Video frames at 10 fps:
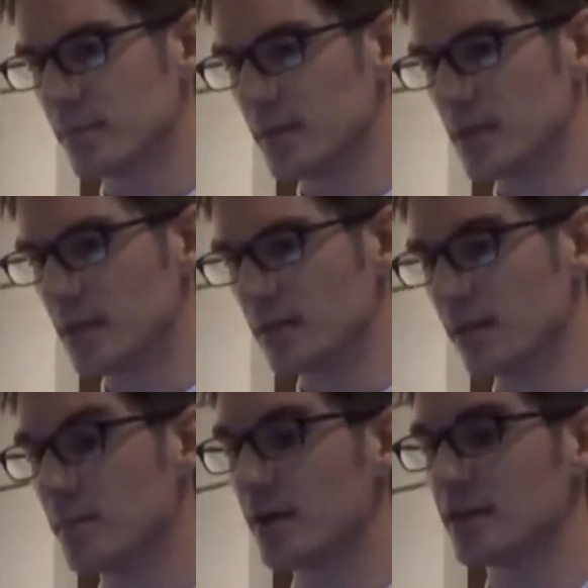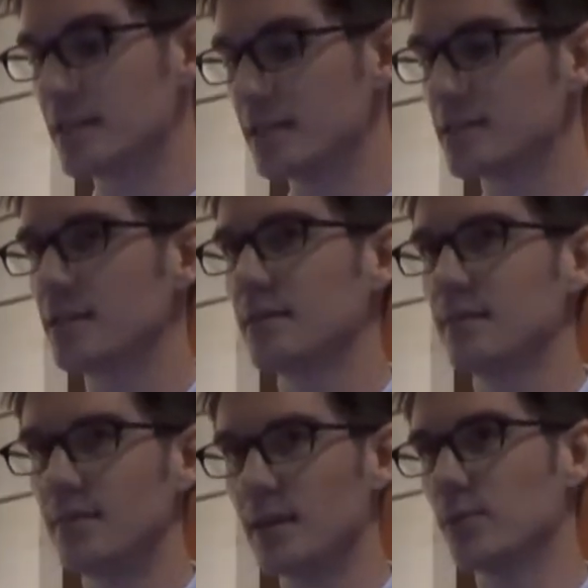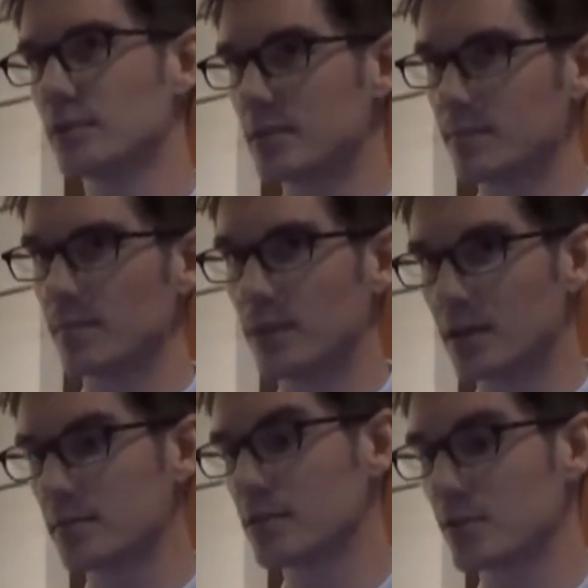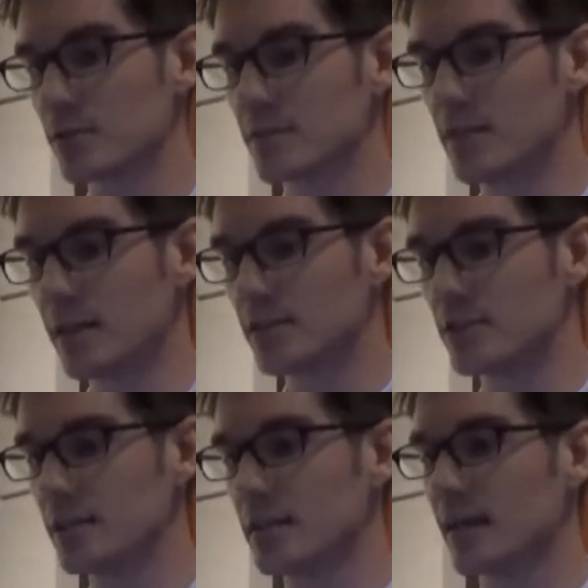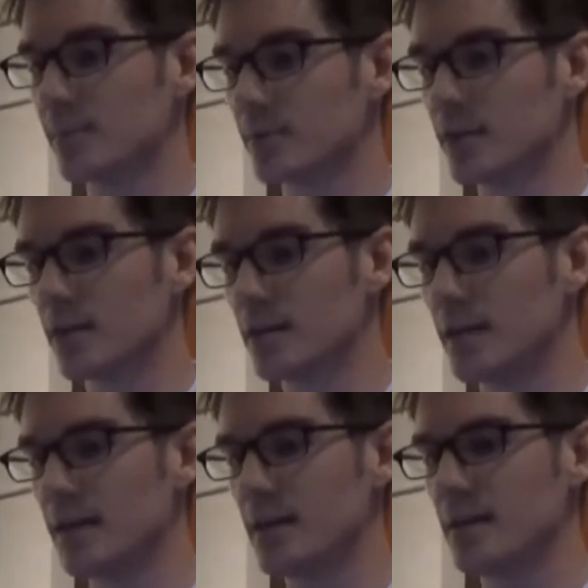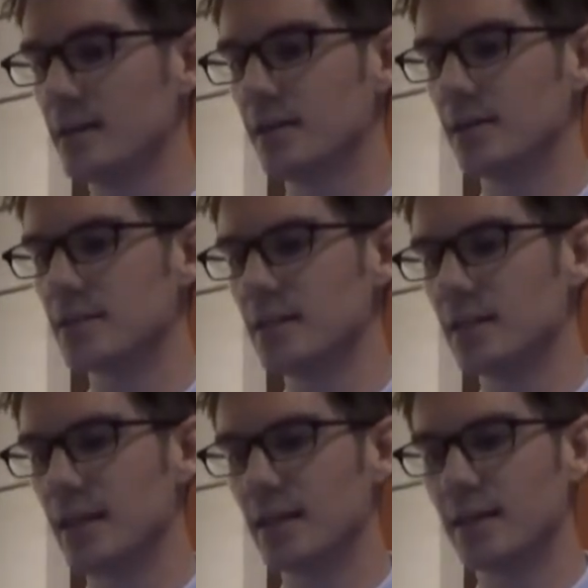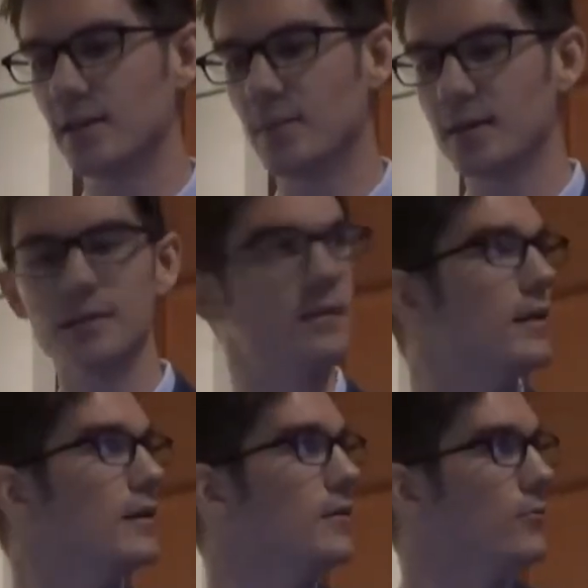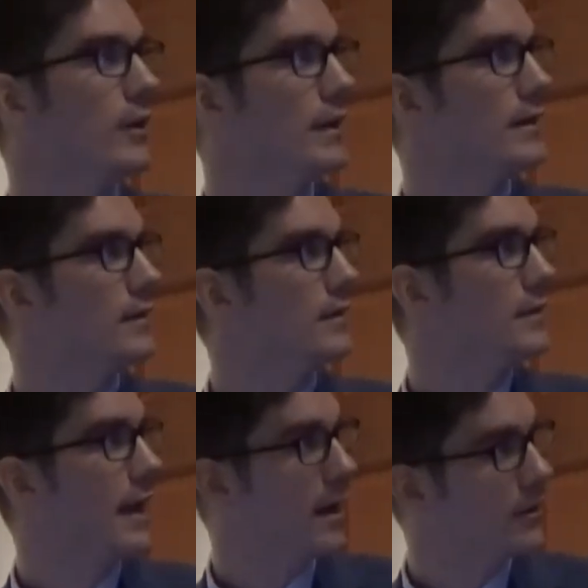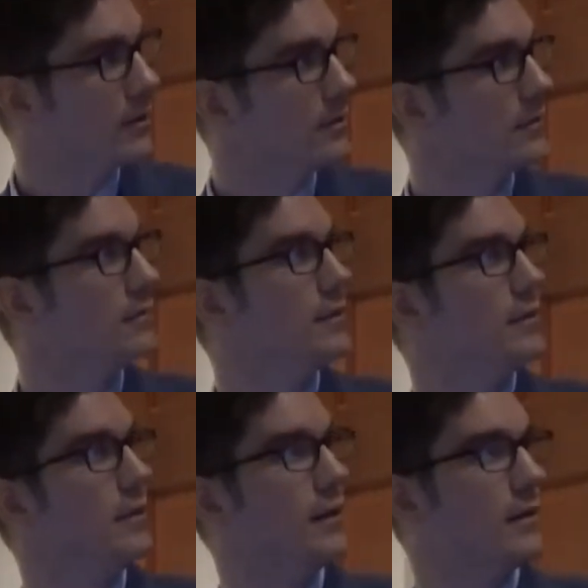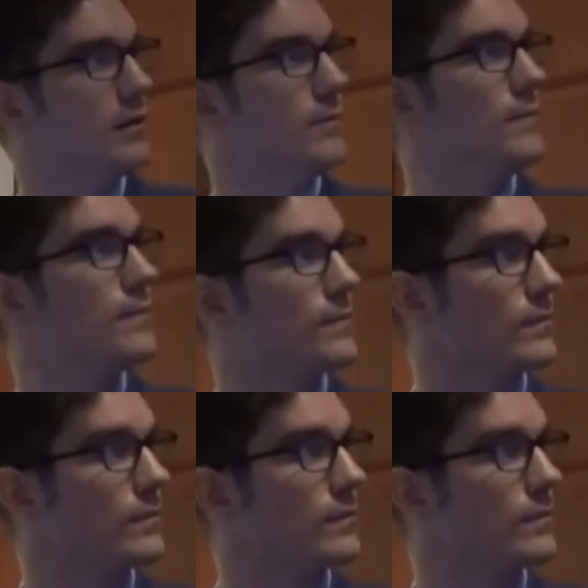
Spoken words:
the lumbar disc that was the source of the injury kept re-herniating. It's indicated here by this red arrow. On